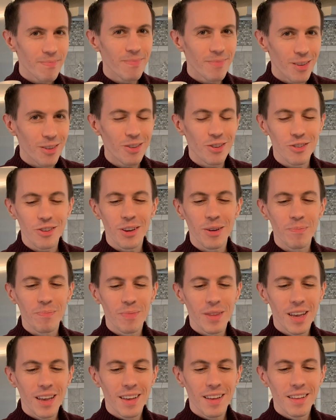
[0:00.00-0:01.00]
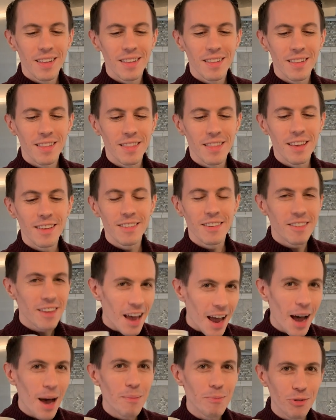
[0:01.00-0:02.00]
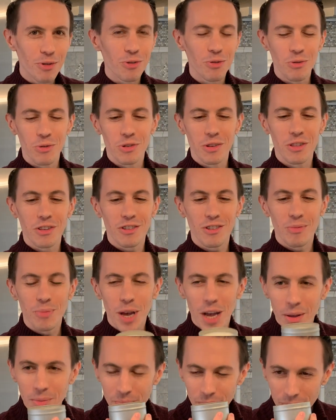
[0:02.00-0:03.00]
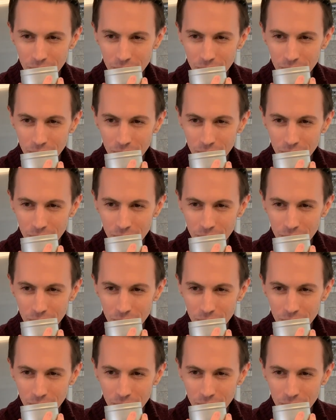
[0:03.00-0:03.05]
This is it. This is absolutely the smell.